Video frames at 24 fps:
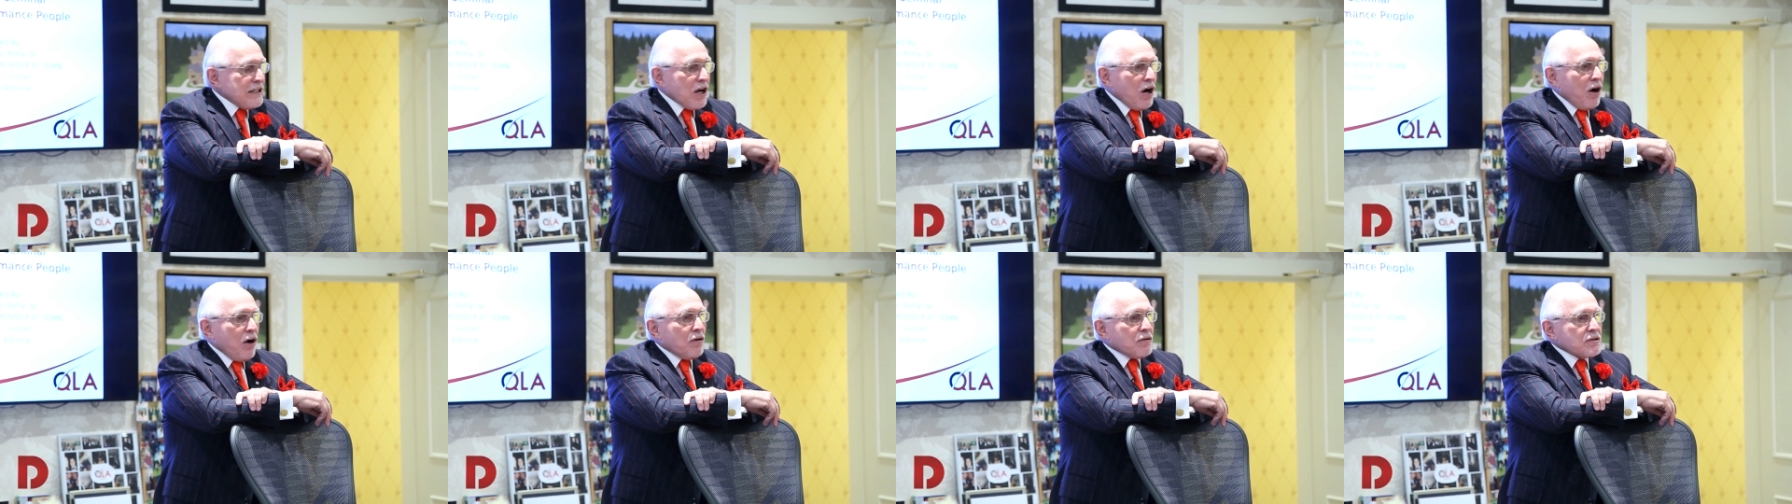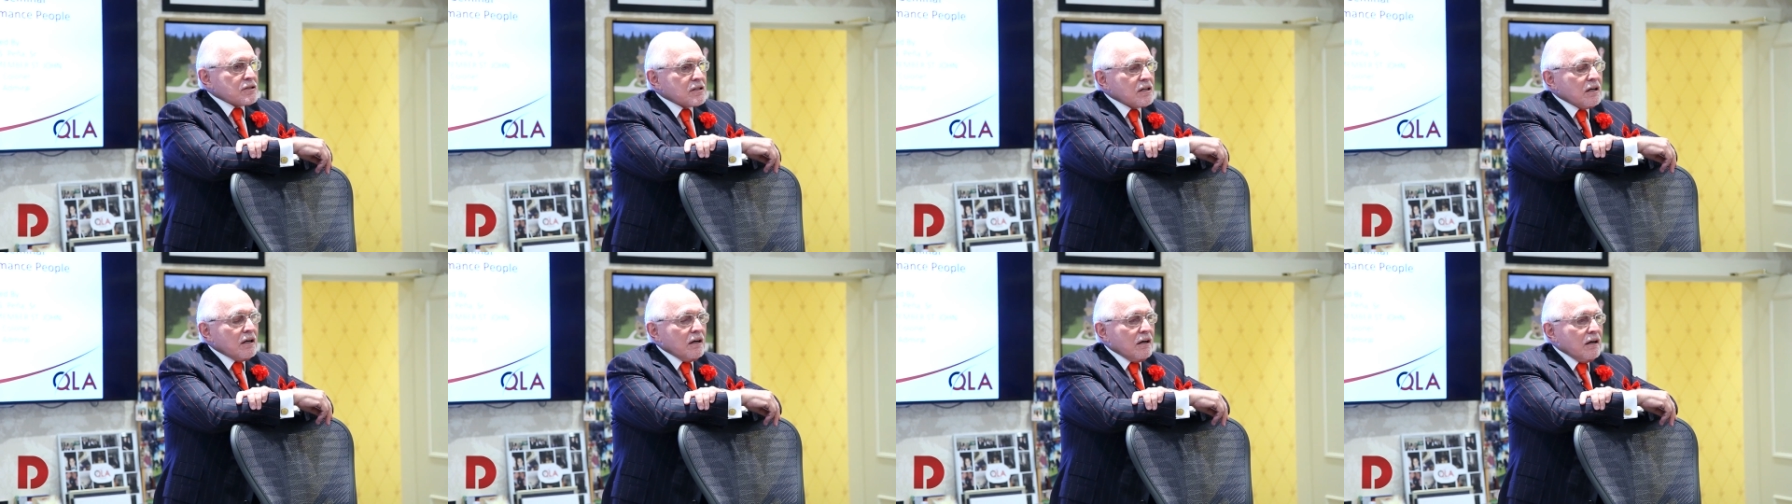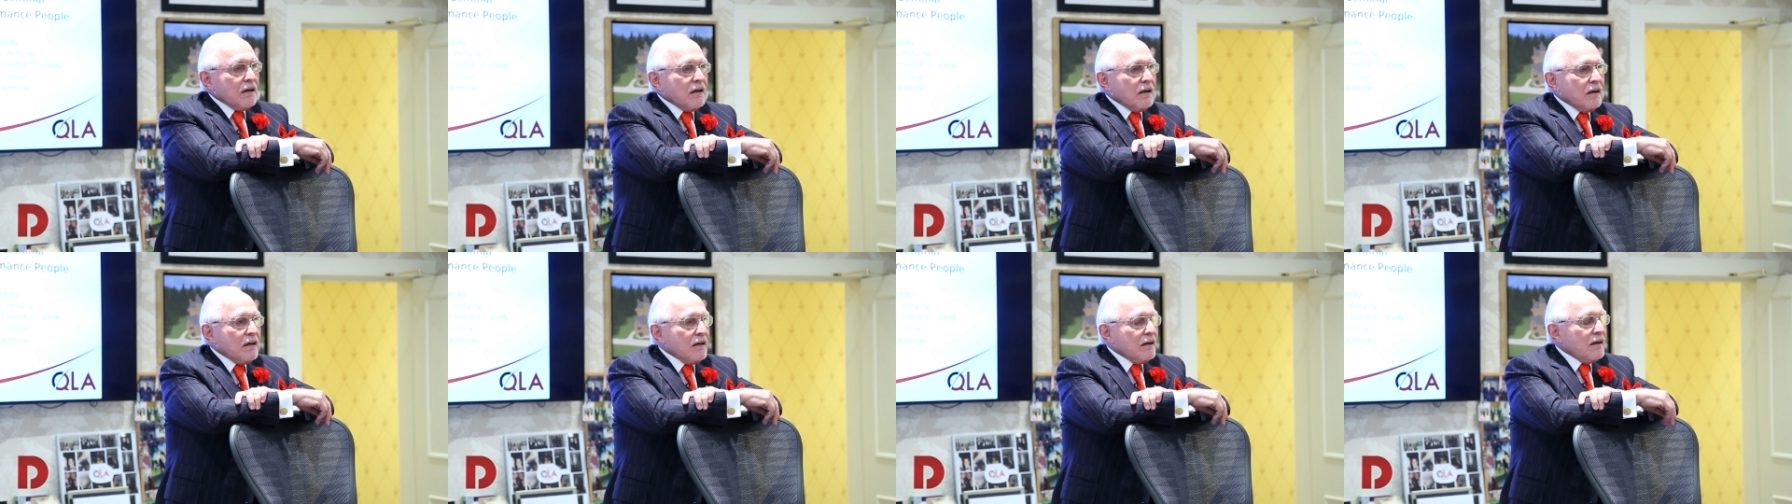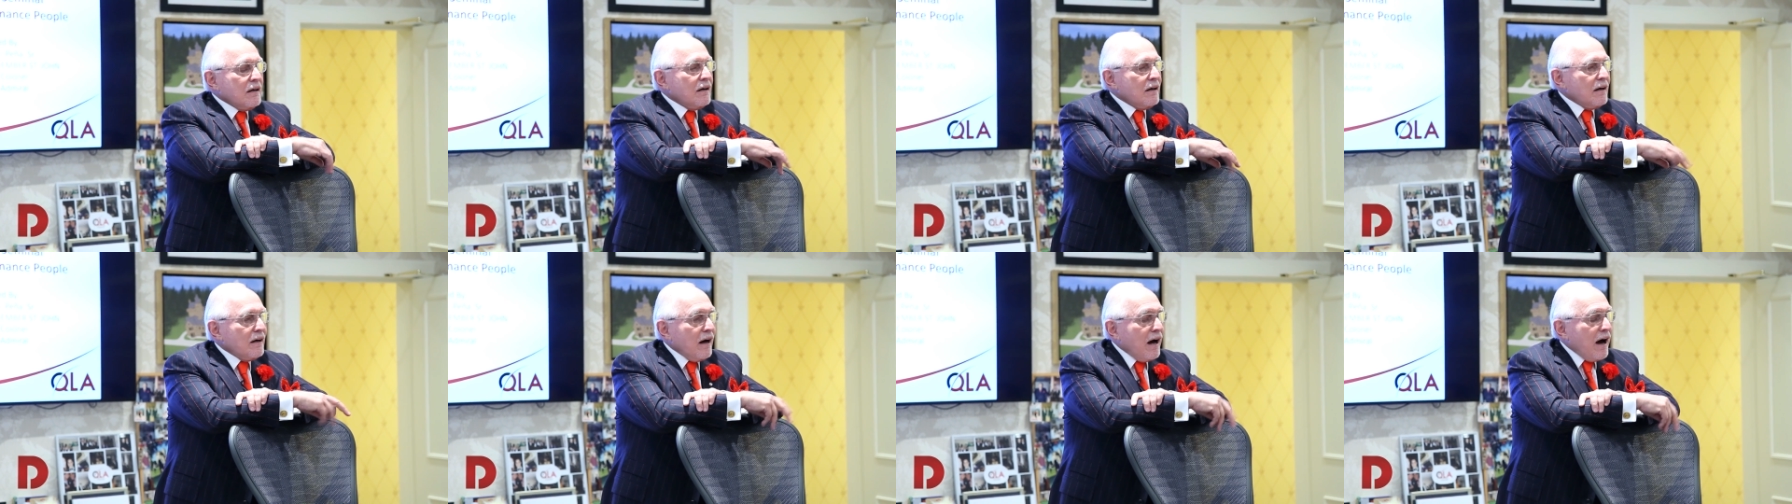knows
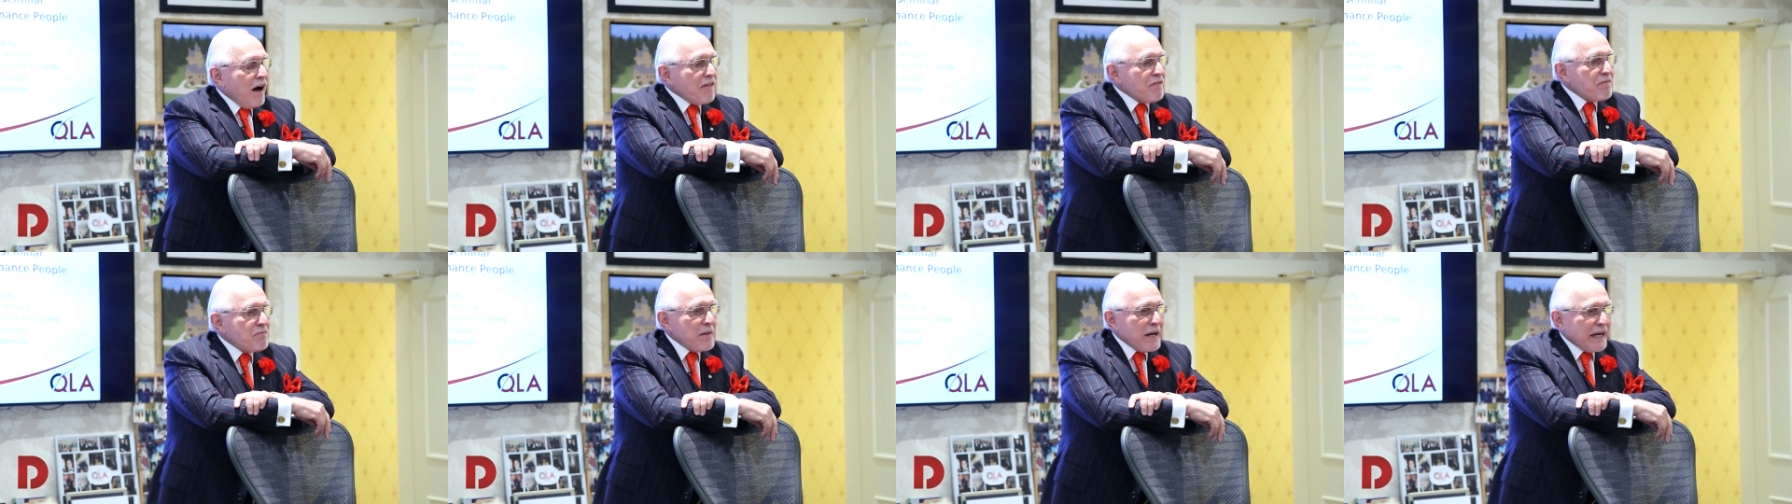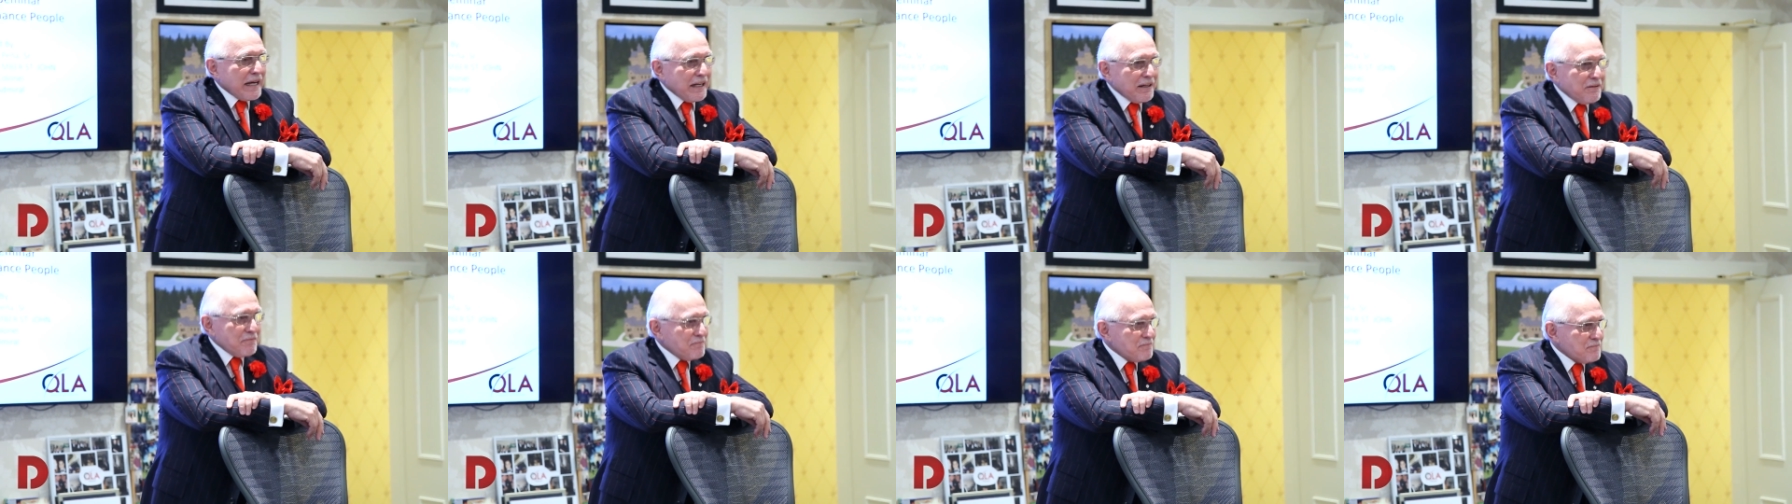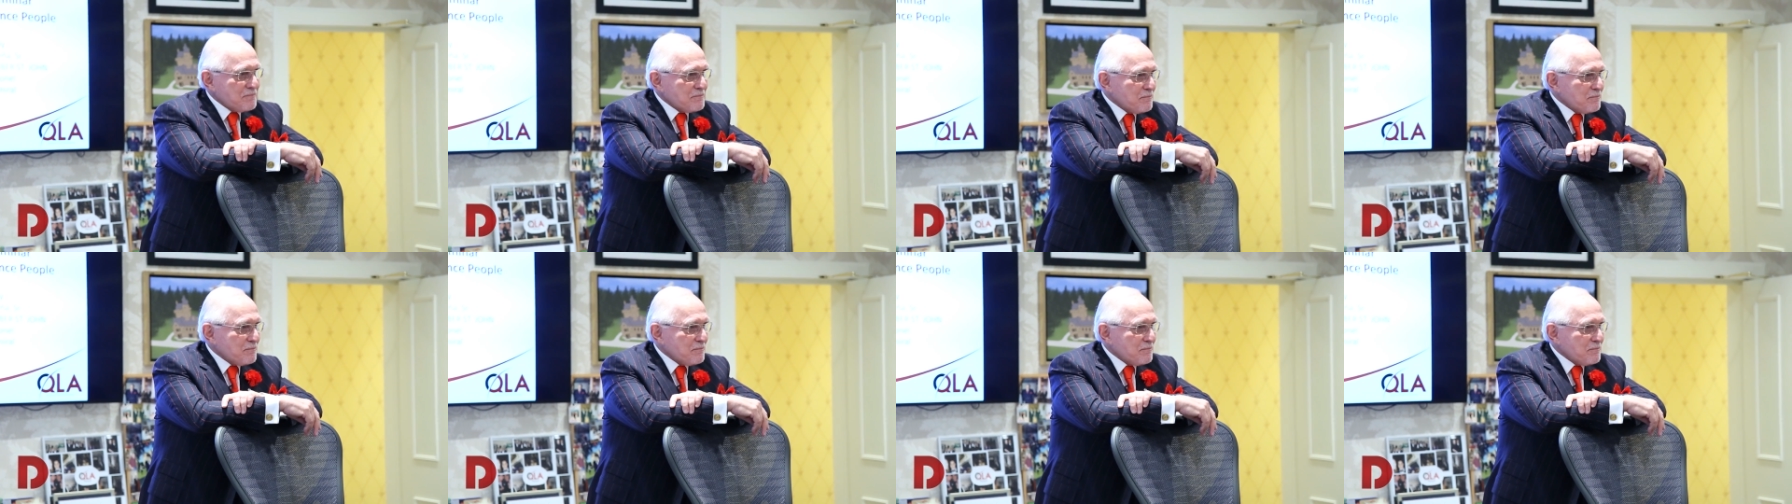of me.